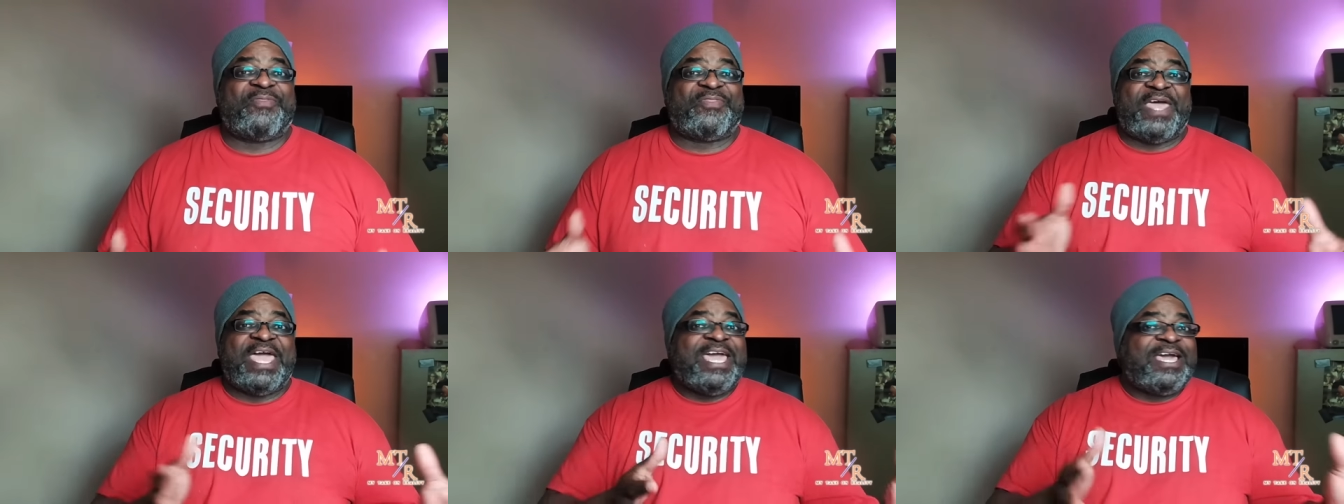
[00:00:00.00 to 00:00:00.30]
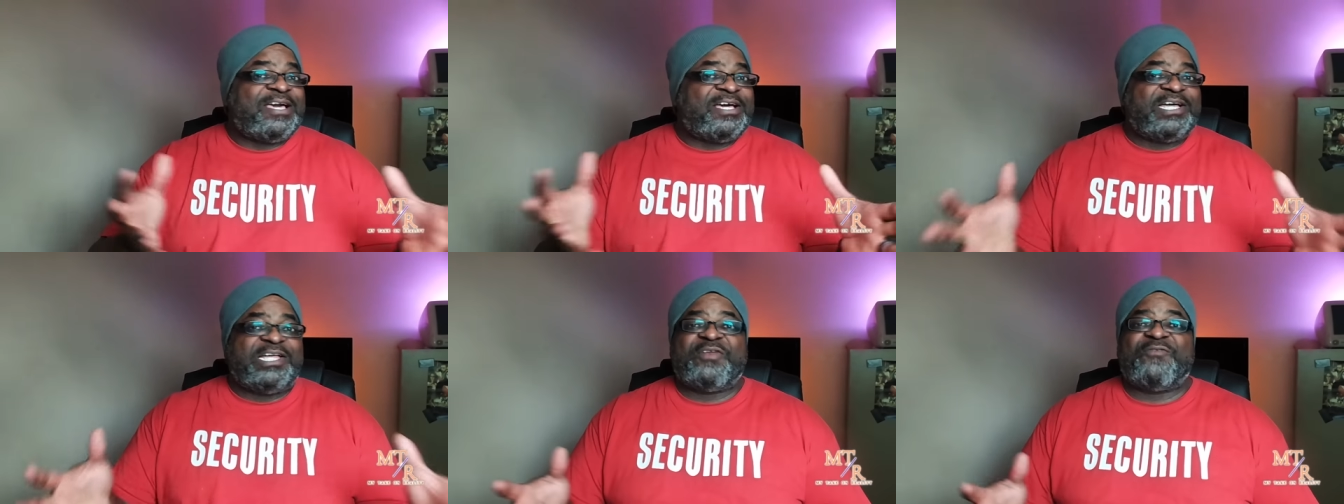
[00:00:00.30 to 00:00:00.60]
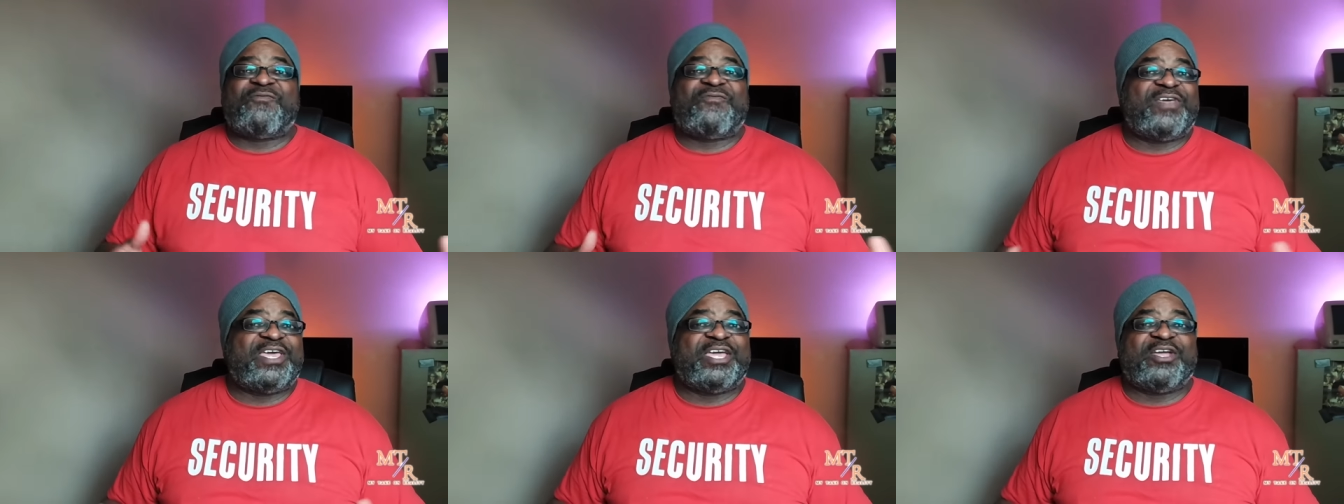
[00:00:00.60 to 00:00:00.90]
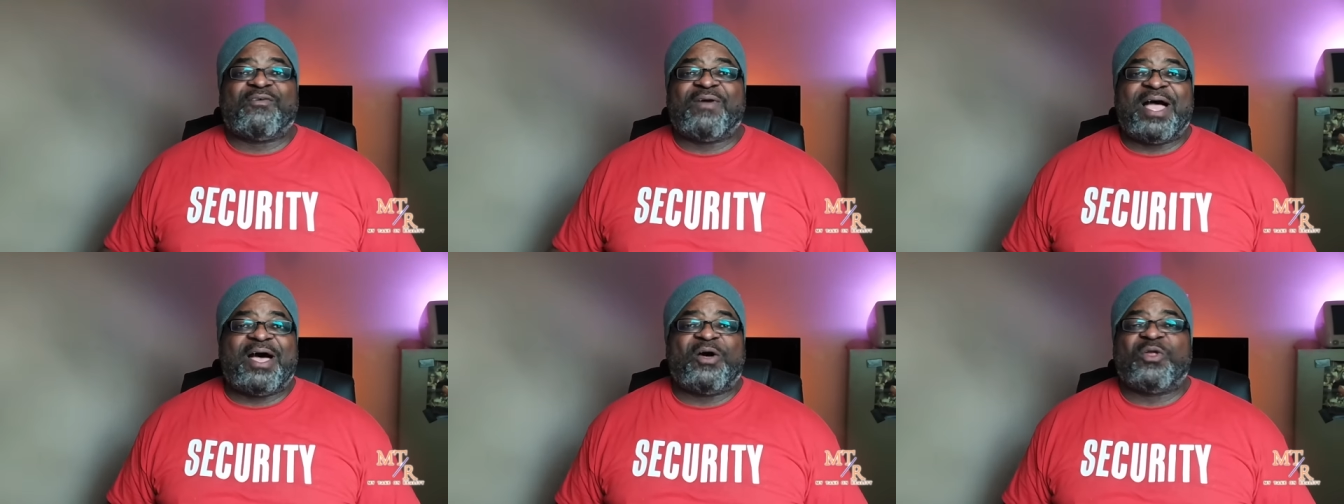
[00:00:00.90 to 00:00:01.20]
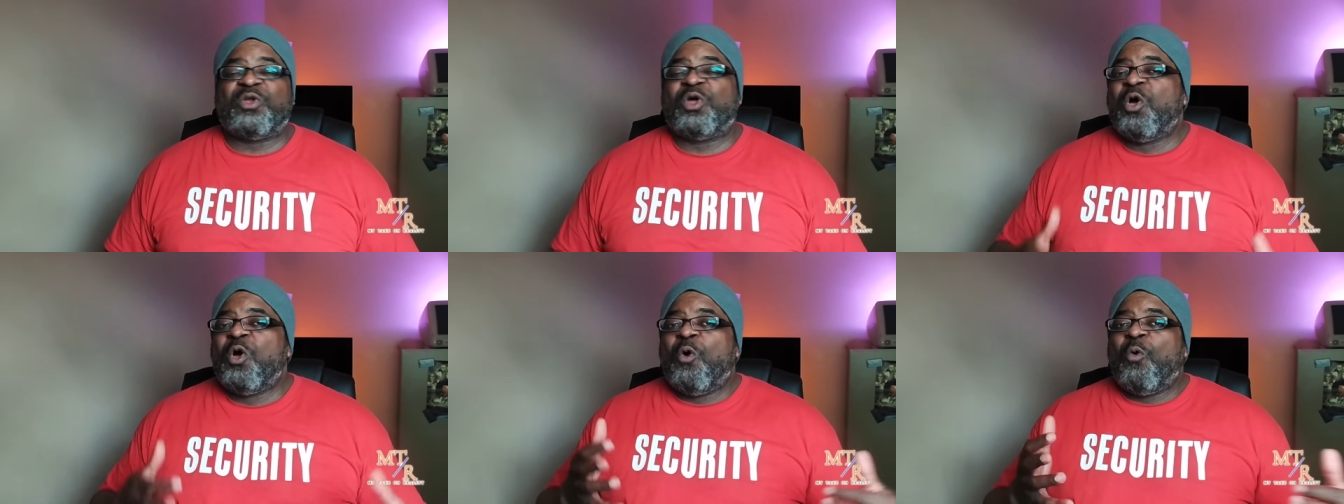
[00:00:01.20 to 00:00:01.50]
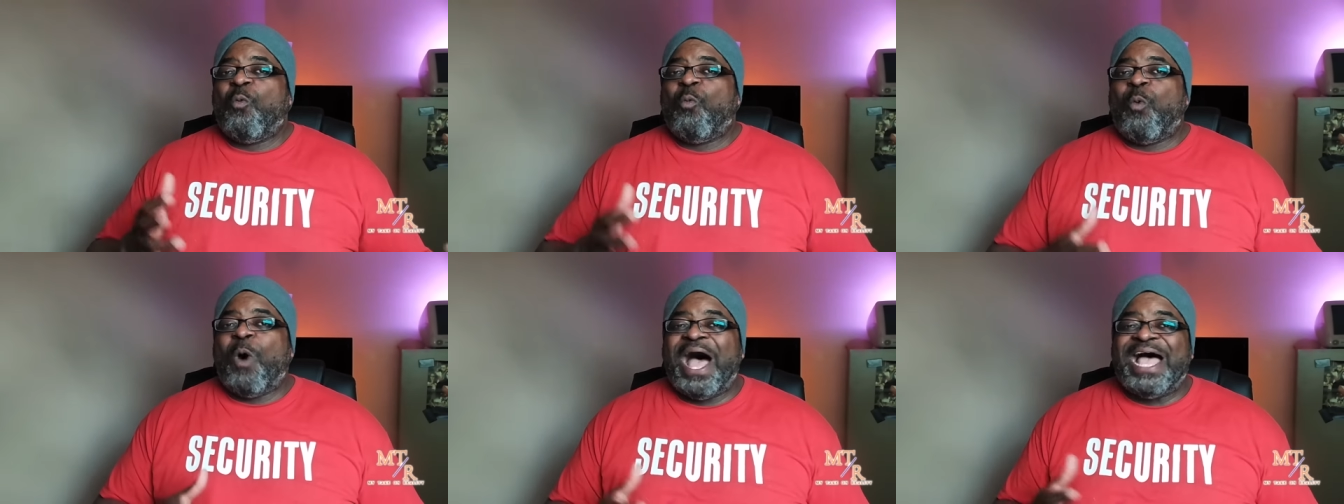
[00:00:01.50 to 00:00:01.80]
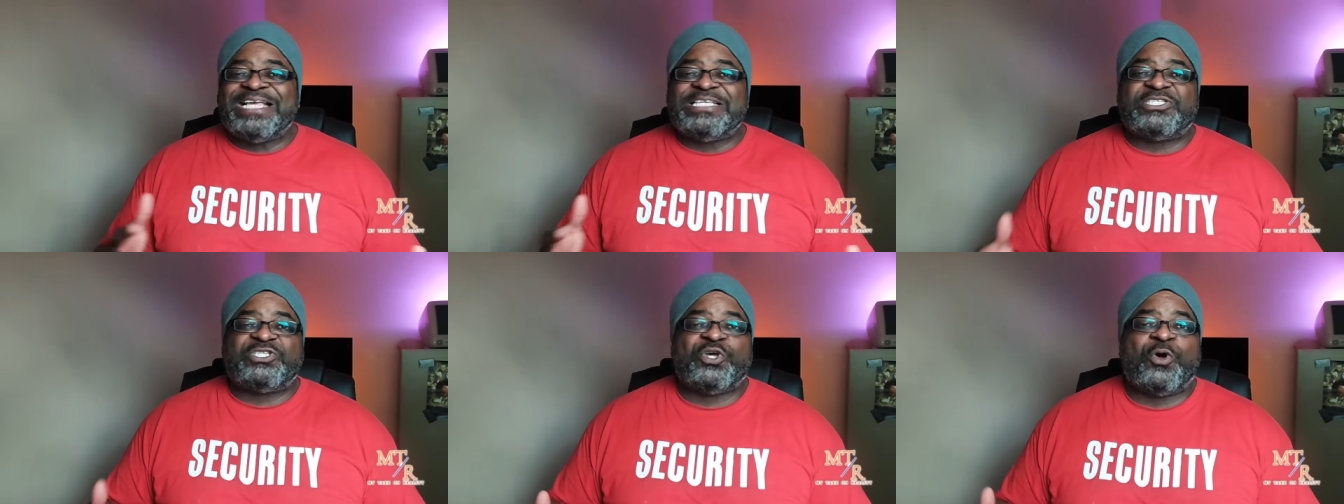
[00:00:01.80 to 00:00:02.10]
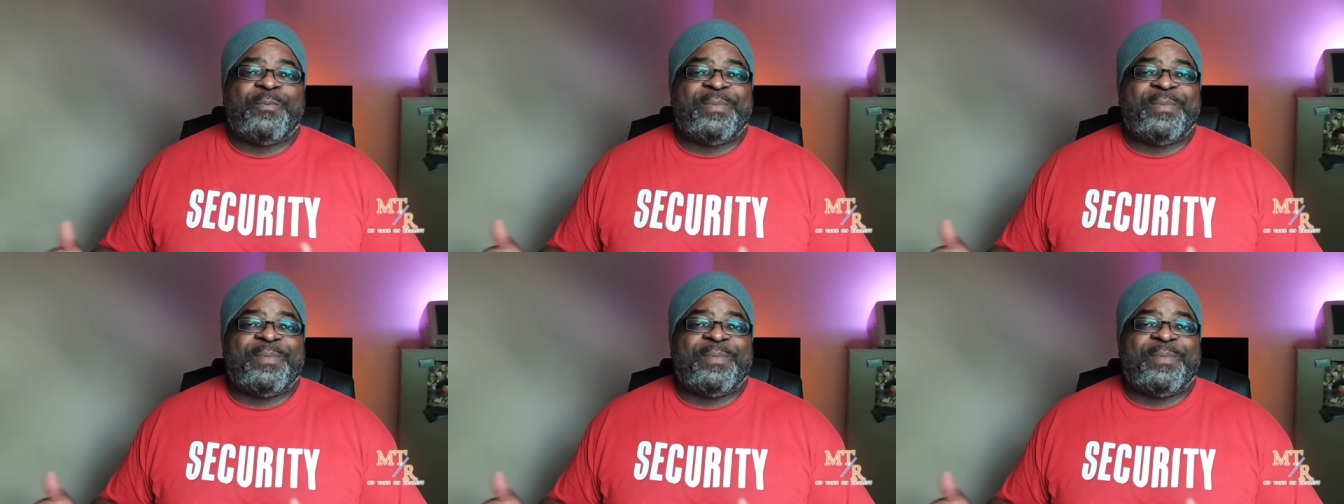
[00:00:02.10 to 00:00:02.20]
they couldn't figure out why so